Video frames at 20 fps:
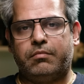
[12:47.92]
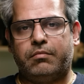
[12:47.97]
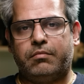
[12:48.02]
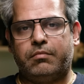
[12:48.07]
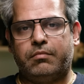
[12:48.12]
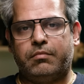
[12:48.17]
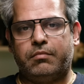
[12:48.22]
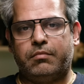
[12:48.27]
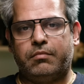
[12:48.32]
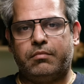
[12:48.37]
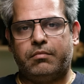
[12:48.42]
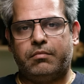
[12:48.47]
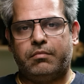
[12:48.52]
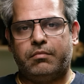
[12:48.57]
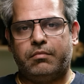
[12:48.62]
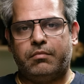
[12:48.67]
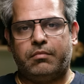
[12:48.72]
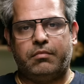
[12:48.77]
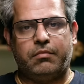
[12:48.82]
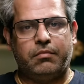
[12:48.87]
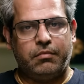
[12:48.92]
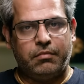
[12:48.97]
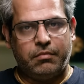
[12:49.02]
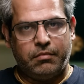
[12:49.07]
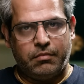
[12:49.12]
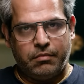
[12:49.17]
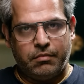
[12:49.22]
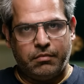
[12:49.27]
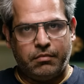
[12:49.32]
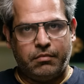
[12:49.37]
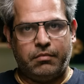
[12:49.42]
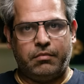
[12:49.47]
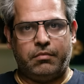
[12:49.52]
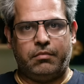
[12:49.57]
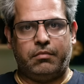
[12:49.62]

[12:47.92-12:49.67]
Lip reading: (no one is talking)